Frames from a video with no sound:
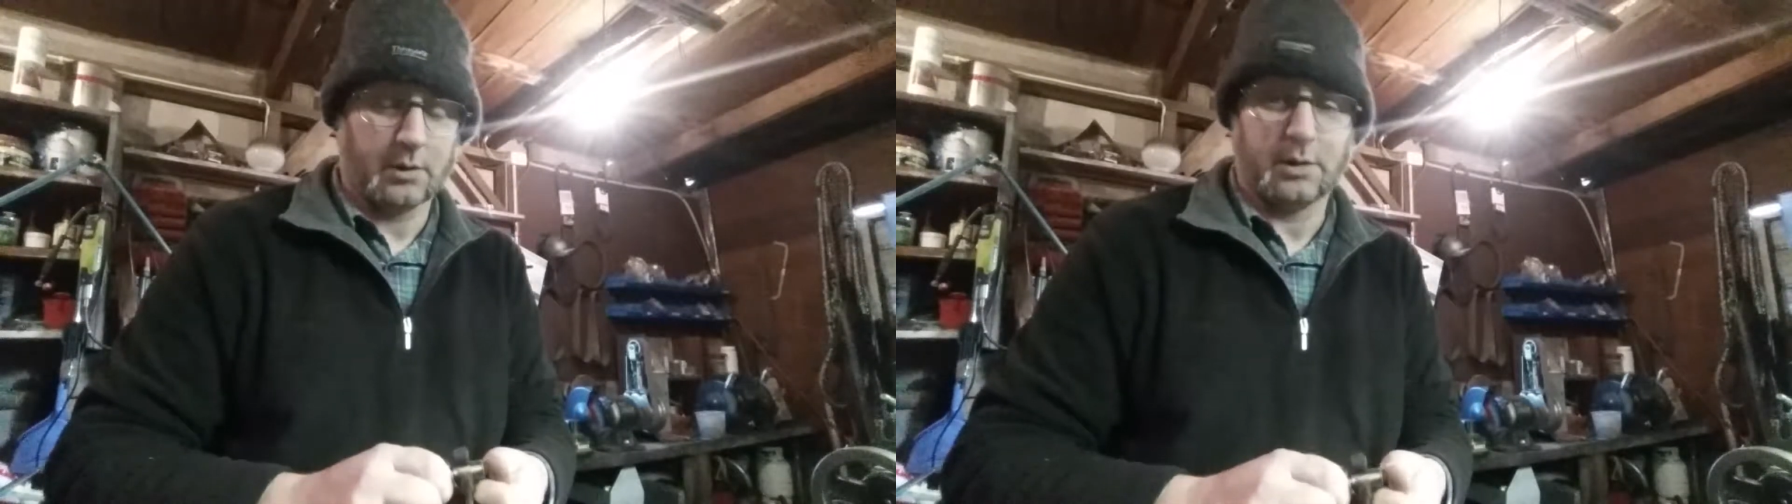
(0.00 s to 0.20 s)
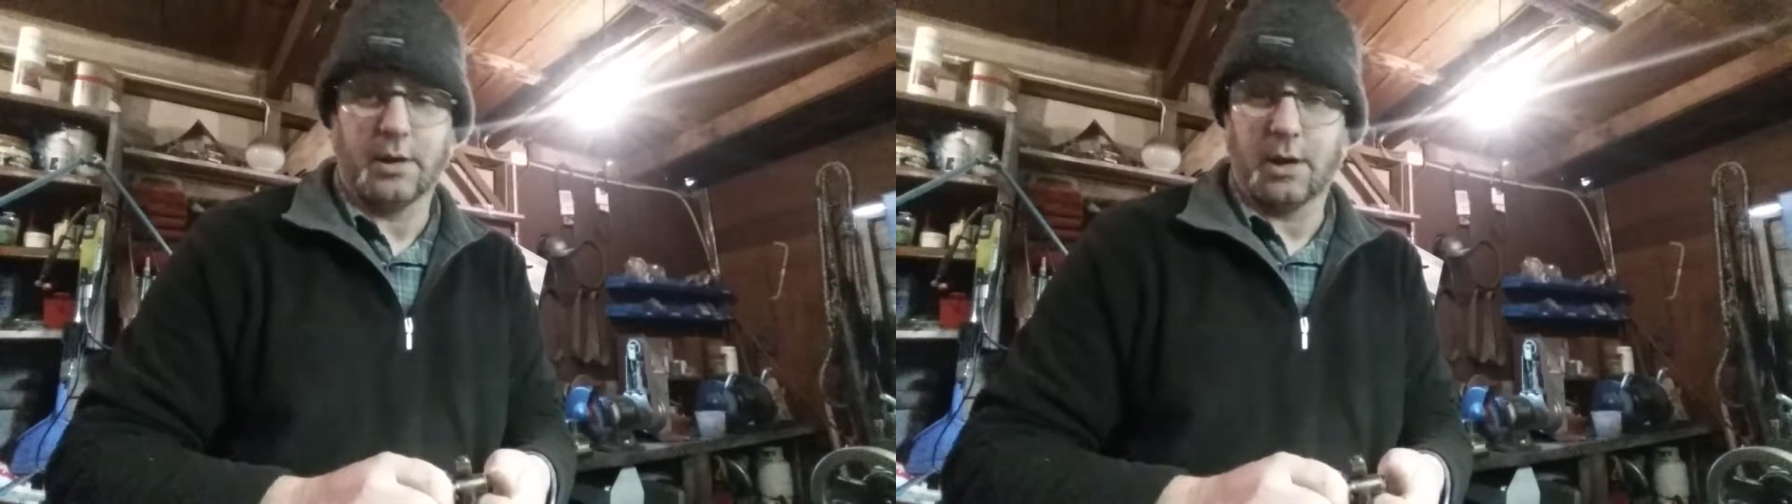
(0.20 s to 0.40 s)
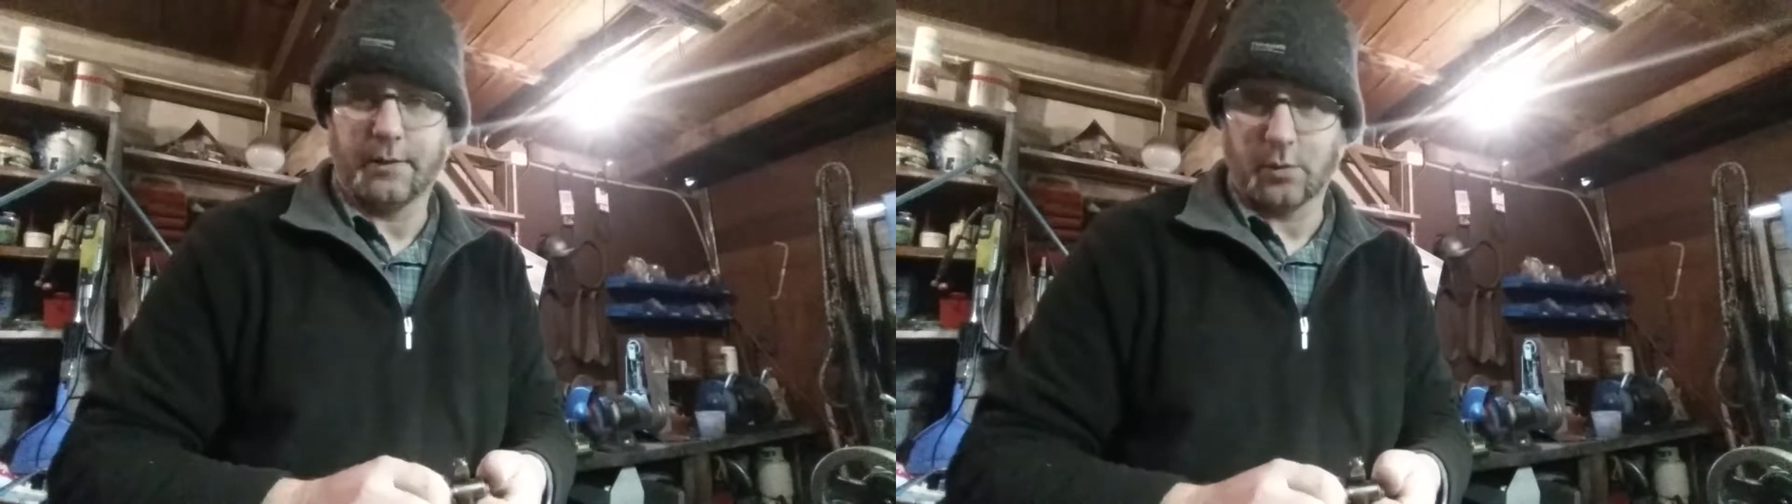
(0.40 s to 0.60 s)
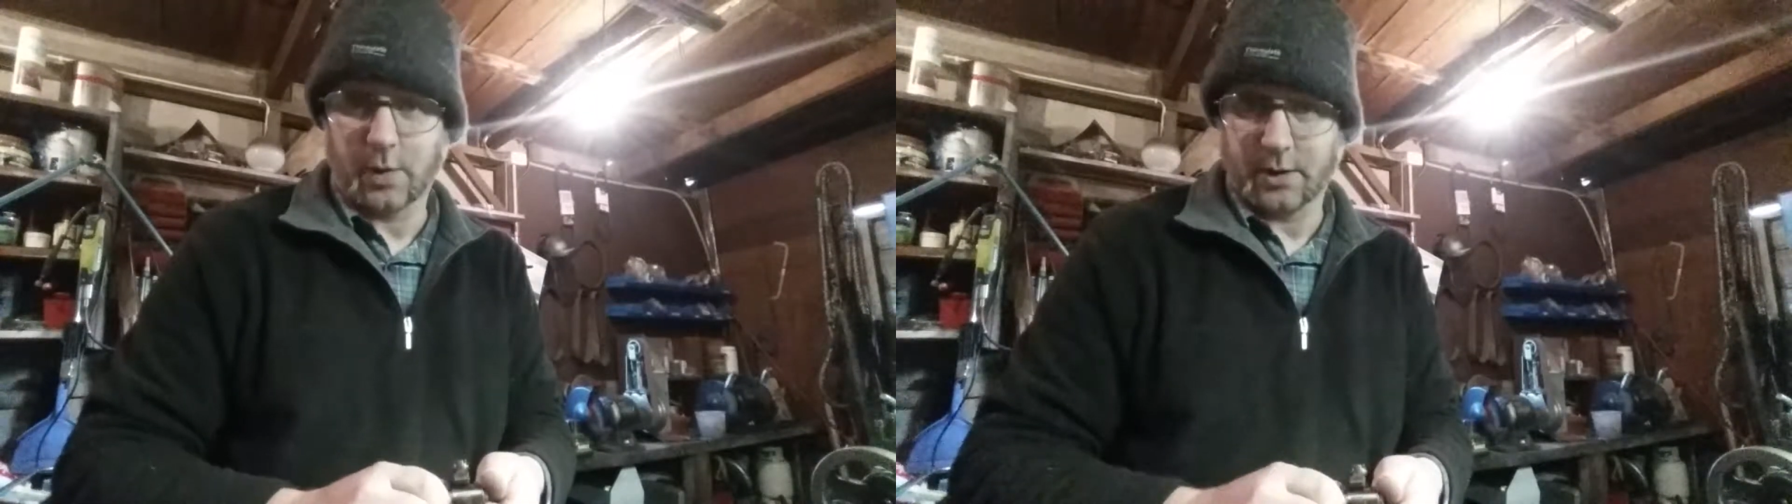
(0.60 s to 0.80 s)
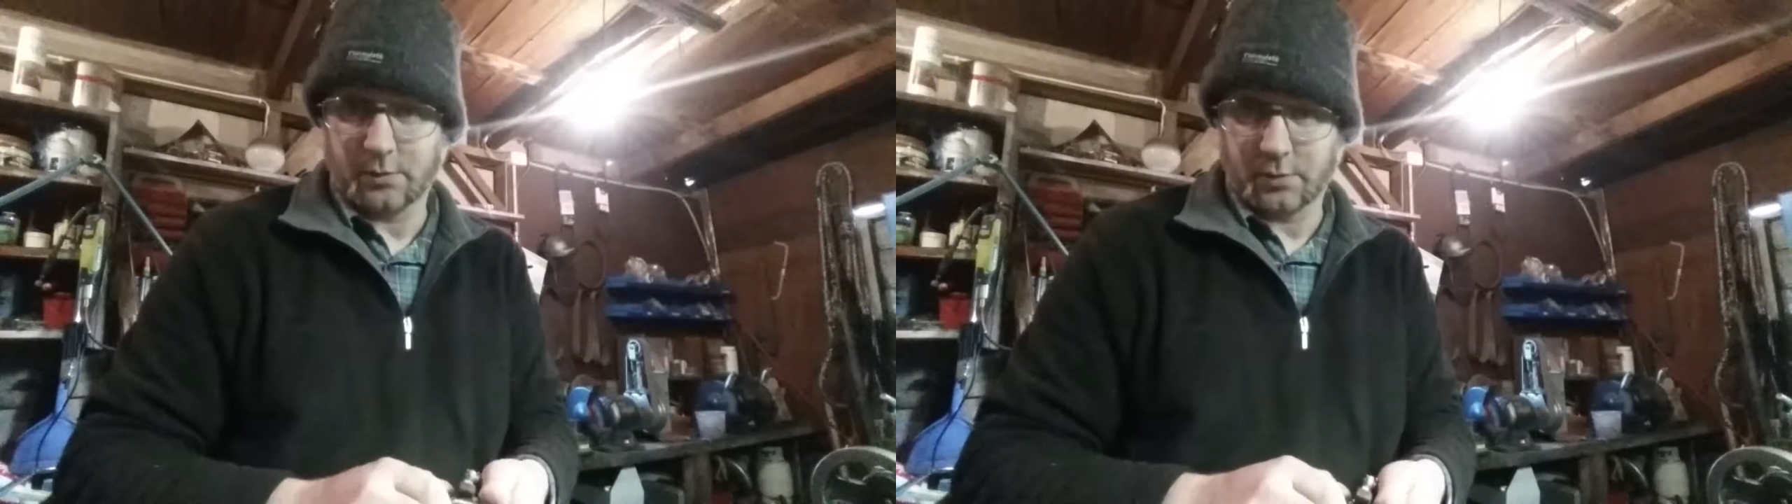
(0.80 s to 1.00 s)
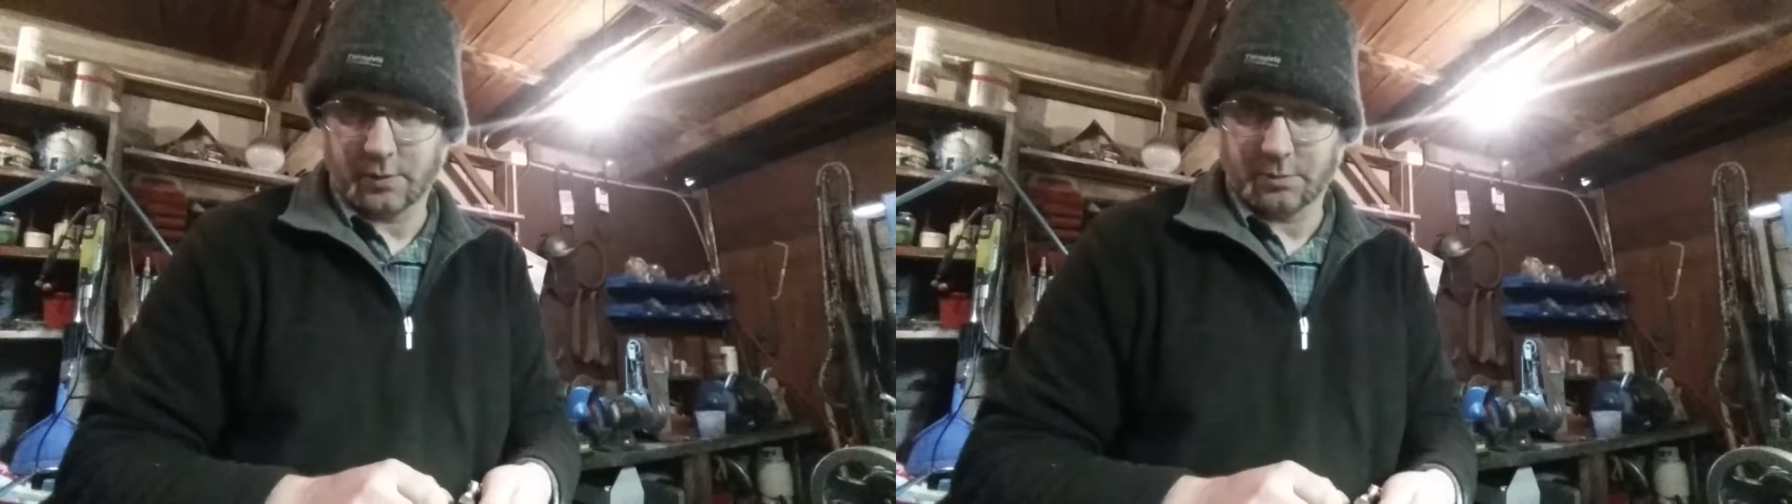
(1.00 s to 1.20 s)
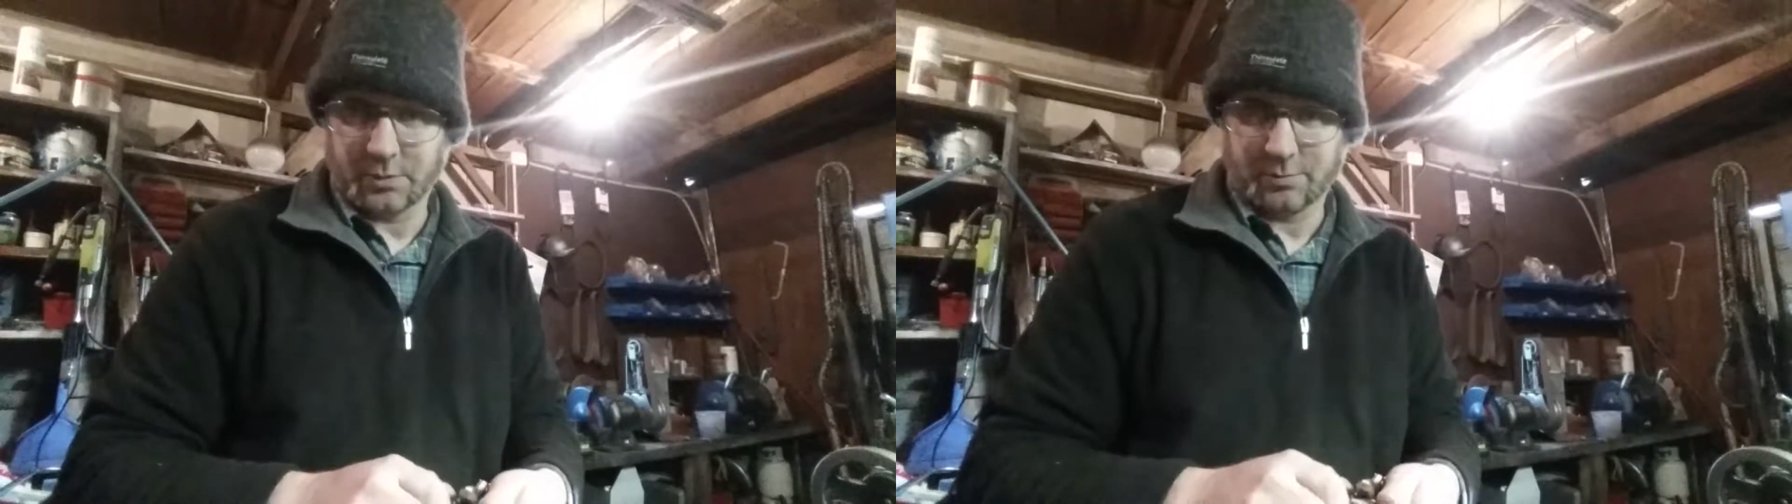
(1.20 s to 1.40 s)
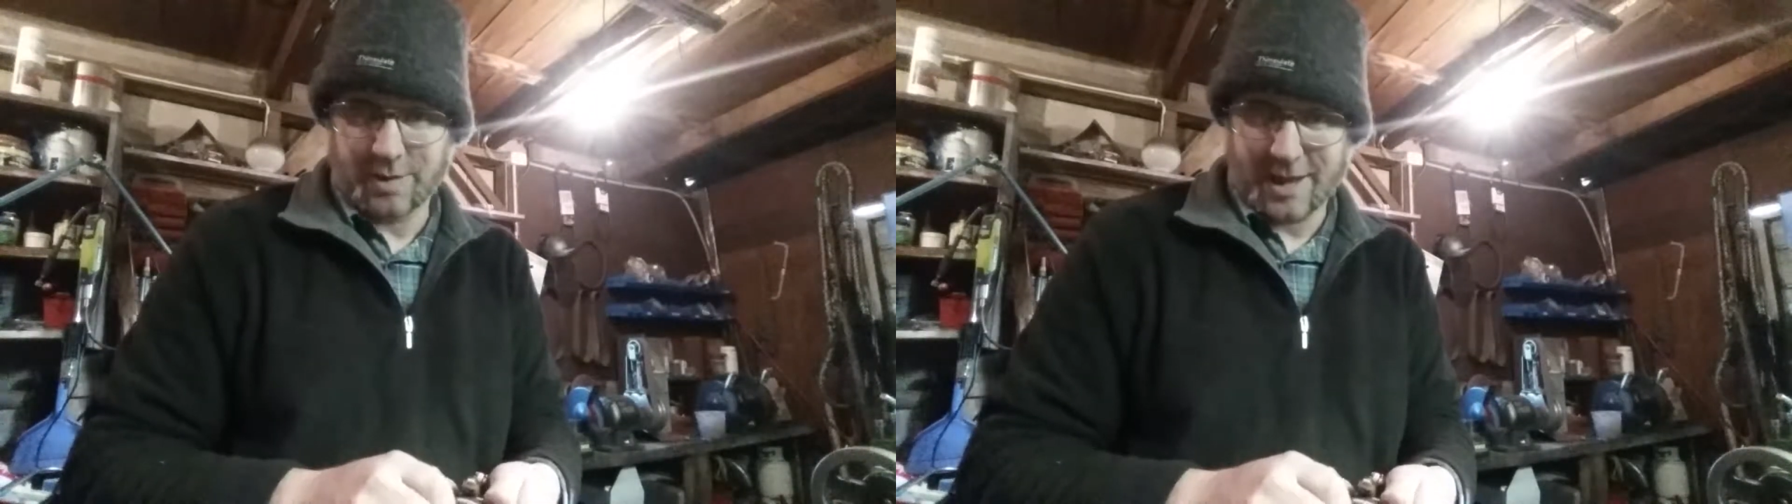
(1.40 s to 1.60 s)
I said that'll have to wait until
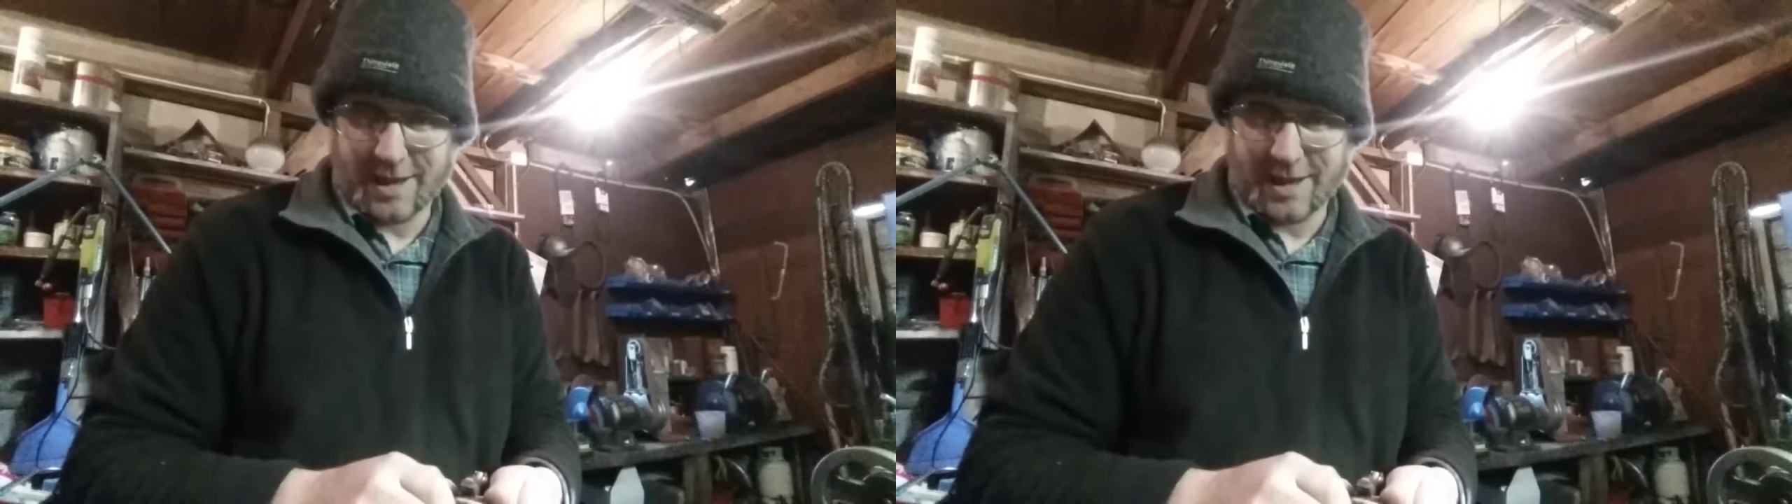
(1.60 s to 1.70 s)
Christmas.